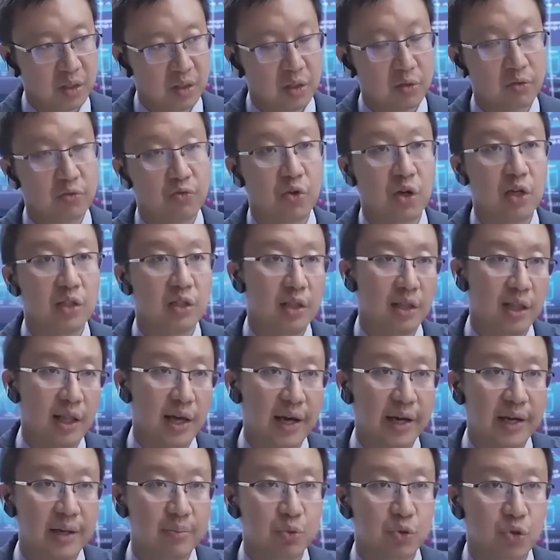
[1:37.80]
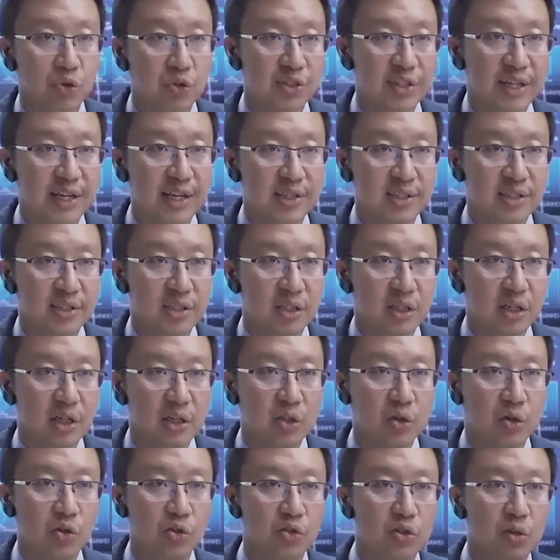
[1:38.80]
the front line process
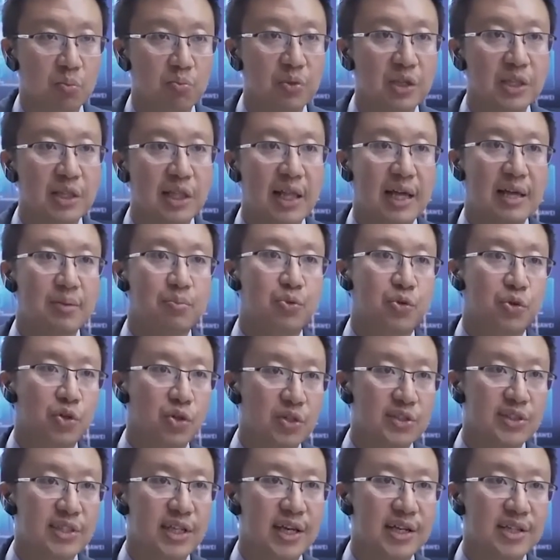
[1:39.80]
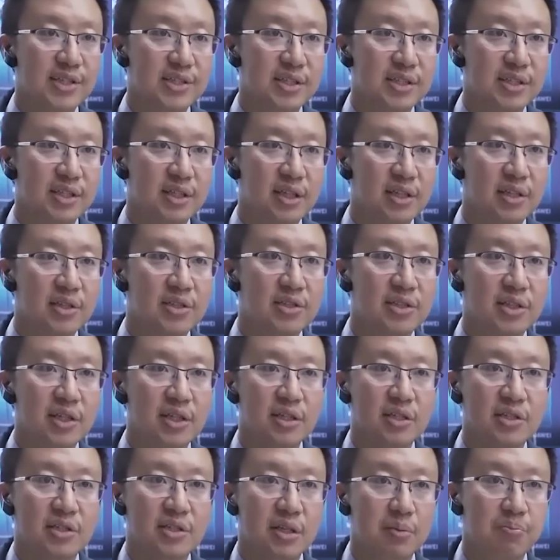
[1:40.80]
and also the midline process and
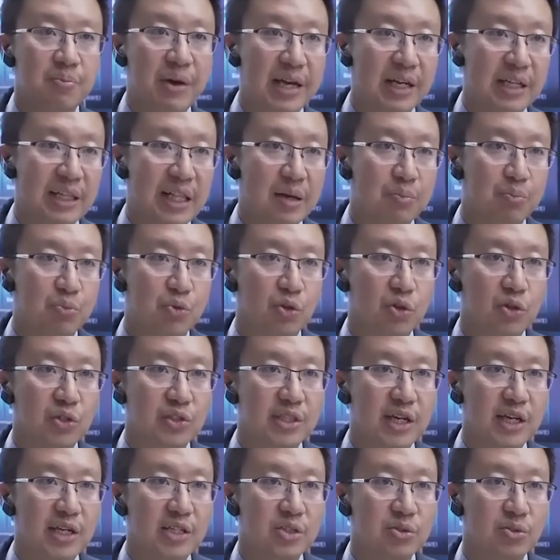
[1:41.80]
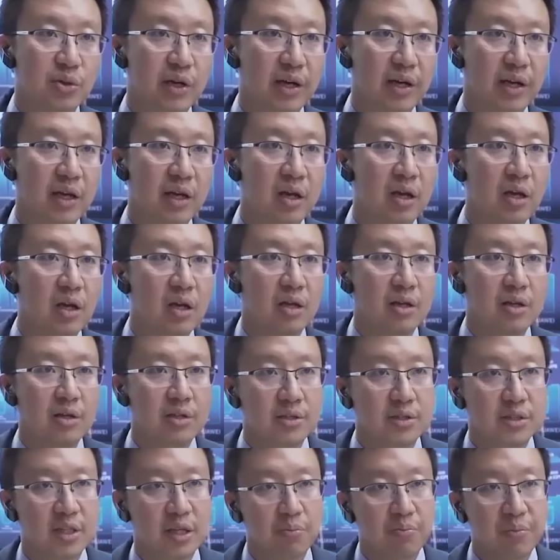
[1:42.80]
then the backline process, right?
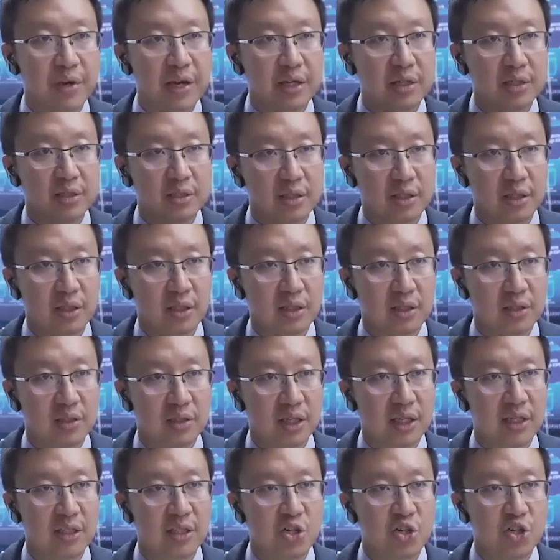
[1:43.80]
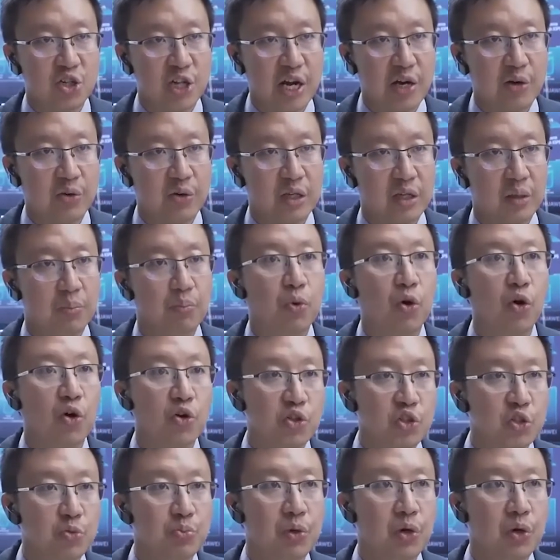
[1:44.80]
They make the data sharing
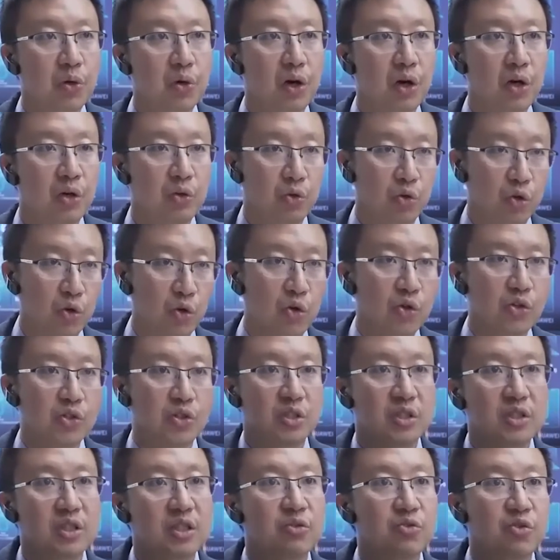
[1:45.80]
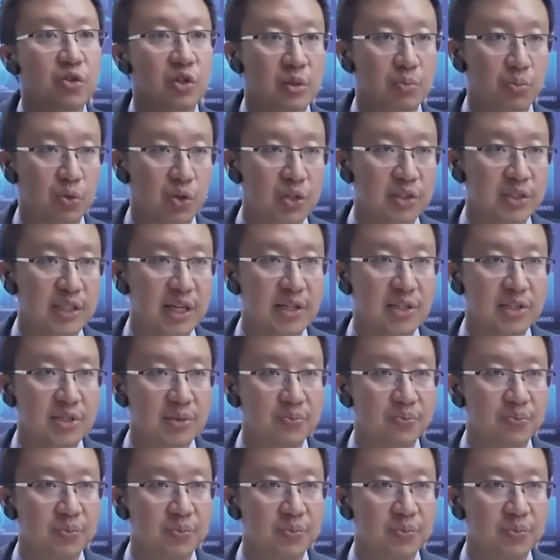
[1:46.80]
possible across different processes.